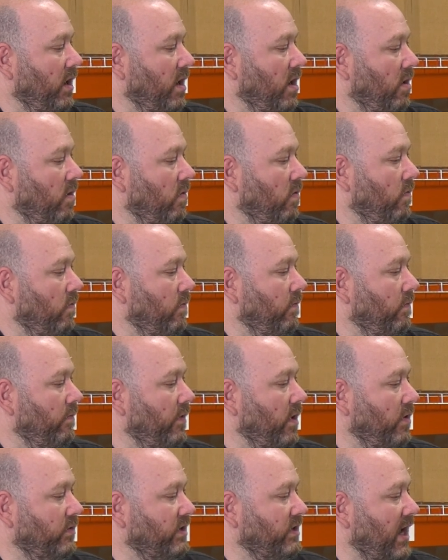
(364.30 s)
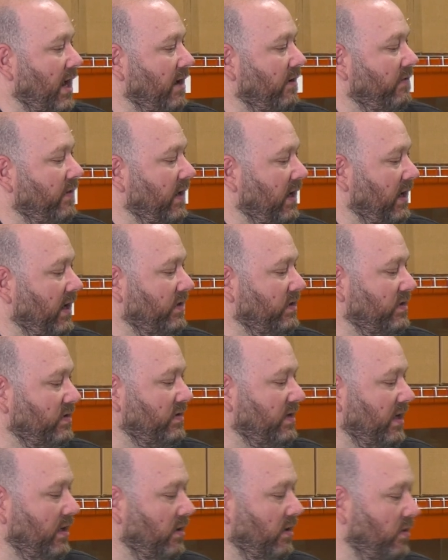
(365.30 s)
You know, those kind of things
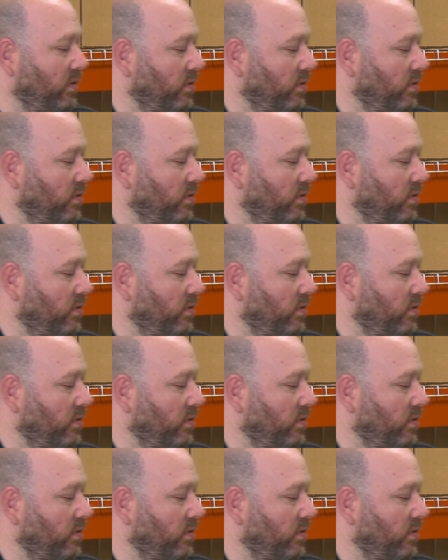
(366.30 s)
tend to